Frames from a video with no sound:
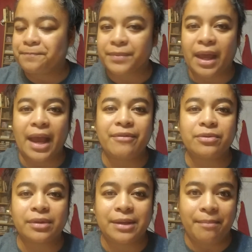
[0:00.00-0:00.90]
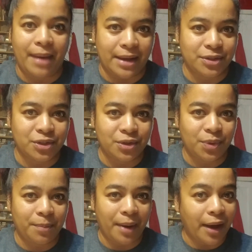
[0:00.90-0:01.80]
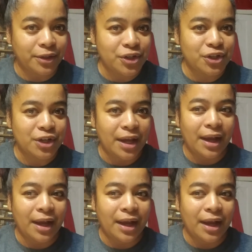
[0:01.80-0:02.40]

I haven't really mastered the punch.